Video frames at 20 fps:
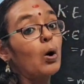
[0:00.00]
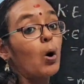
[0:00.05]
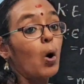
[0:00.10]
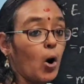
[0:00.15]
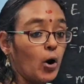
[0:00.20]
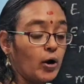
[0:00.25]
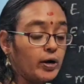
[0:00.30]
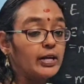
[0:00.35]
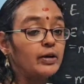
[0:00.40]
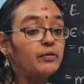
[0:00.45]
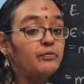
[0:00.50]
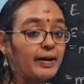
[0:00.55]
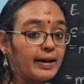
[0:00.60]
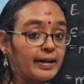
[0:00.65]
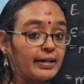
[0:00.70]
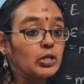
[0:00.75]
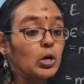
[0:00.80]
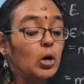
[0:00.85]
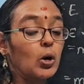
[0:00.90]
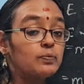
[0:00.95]
Only
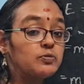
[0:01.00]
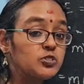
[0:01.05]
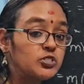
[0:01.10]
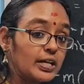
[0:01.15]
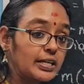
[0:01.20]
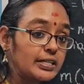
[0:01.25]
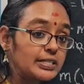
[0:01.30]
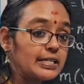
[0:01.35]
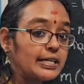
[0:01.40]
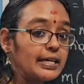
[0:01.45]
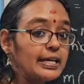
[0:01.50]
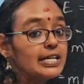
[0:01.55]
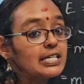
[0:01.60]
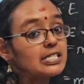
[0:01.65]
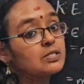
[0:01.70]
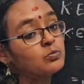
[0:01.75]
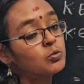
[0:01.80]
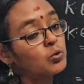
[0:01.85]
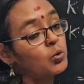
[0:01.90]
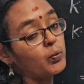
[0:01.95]
when the object
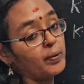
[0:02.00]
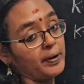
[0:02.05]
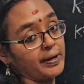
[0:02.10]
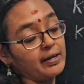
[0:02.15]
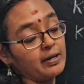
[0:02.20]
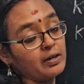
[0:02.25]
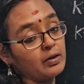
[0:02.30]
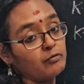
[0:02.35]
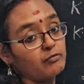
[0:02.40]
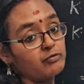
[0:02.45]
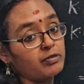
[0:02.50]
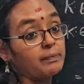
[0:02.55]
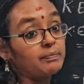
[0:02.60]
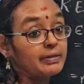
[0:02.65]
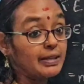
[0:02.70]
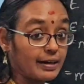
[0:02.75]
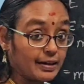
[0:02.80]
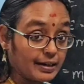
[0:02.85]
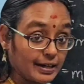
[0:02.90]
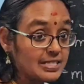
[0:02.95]
is moving from
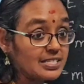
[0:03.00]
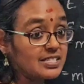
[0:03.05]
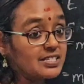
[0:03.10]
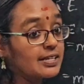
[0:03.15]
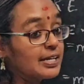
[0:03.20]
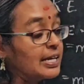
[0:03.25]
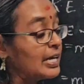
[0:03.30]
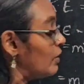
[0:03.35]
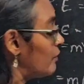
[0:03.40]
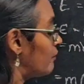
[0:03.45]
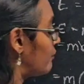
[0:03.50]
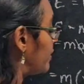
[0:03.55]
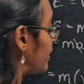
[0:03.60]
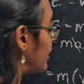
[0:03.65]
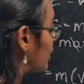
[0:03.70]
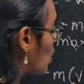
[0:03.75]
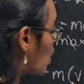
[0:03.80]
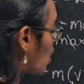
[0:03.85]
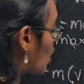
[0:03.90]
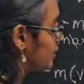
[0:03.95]
the rest,
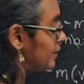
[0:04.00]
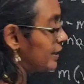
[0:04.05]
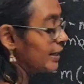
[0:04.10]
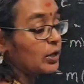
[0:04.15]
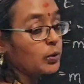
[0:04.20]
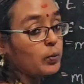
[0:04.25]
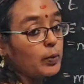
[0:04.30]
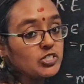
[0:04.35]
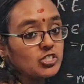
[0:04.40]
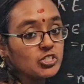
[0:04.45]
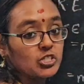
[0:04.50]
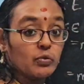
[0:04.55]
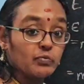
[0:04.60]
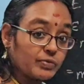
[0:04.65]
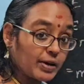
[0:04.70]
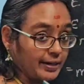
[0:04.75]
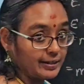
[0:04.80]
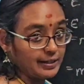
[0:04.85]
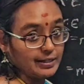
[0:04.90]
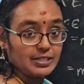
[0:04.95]
we got the equation of
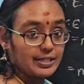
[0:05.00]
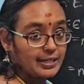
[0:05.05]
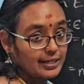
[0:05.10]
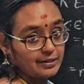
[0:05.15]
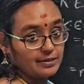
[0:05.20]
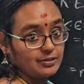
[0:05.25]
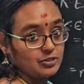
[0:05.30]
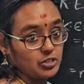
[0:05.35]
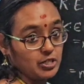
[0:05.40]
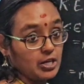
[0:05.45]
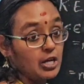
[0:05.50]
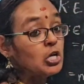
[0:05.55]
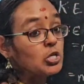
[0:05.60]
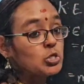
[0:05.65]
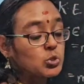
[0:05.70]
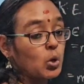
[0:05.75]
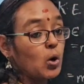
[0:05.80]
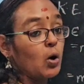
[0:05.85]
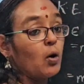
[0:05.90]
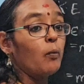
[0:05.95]
kinetic energy.
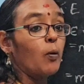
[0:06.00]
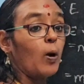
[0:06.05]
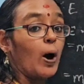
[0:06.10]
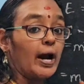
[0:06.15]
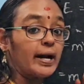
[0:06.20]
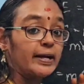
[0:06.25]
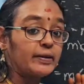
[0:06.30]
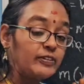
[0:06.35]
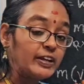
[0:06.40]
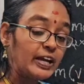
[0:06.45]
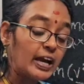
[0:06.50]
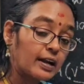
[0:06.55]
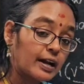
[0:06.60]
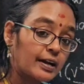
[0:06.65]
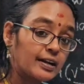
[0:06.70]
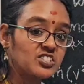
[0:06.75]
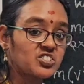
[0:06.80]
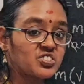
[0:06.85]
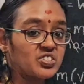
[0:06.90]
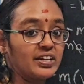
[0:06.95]
So, what we are
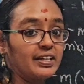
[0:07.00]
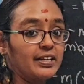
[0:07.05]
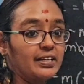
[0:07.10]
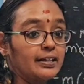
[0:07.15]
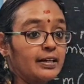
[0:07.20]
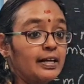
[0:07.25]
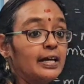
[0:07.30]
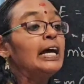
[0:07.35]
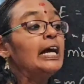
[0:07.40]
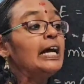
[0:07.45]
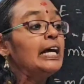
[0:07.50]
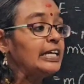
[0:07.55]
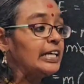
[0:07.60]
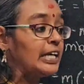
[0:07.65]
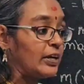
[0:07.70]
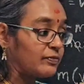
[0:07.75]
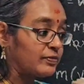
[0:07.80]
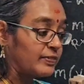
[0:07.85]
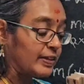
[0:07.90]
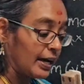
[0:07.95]
understanding?
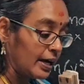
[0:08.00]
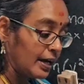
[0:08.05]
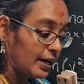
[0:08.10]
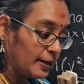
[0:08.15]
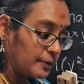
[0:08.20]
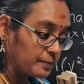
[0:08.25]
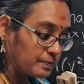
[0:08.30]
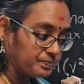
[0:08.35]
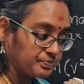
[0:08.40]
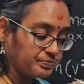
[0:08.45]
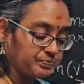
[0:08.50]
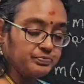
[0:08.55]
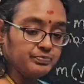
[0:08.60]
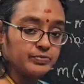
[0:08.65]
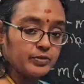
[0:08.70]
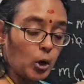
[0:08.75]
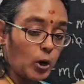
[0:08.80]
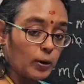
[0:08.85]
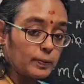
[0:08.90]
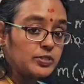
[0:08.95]
If the
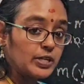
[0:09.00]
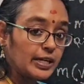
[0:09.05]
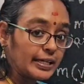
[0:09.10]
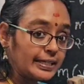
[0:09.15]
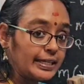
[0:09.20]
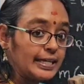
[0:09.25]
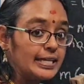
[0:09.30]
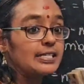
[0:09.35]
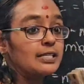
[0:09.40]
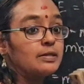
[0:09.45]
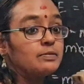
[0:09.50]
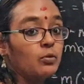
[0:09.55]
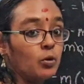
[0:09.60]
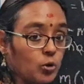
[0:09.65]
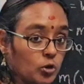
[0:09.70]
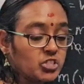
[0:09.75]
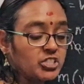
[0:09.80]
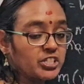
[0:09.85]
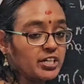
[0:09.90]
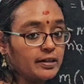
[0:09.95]
object is in
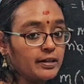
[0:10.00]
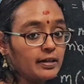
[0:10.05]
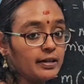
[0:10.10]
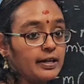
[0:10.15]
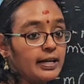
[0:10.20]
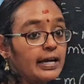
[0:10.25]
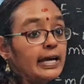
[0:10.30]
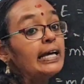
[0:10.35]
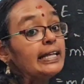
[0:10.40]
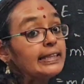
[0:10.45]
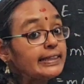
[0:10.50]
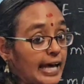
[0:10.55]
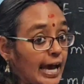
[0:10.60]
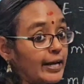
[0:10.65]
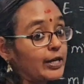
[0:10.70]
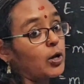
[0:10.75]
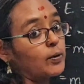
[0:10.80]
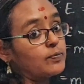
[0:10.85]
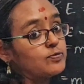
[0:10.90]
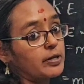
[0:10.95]
motion,
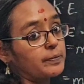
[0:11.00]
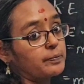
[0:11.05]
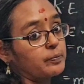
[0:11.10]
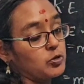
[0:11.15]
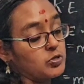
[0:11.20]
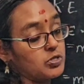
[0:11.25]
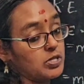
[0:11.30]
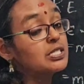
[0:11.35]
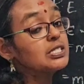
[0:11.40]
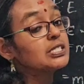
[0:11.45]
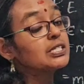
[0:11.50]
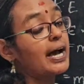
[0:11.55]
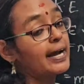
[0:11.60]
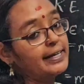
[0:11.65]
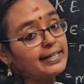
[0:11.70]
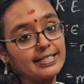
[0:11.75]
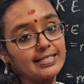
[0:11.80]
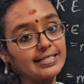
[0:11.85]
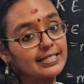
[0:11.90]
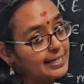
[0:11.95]
that object possesses
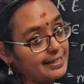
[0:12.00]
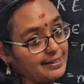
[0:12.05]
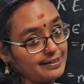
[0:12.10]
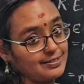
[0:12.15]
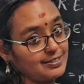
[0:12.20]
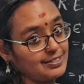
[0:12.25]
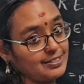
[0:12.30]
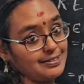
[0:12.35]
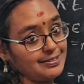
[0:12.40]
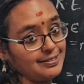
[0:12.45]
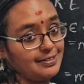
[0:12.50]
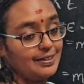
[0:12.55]
kinetic energy.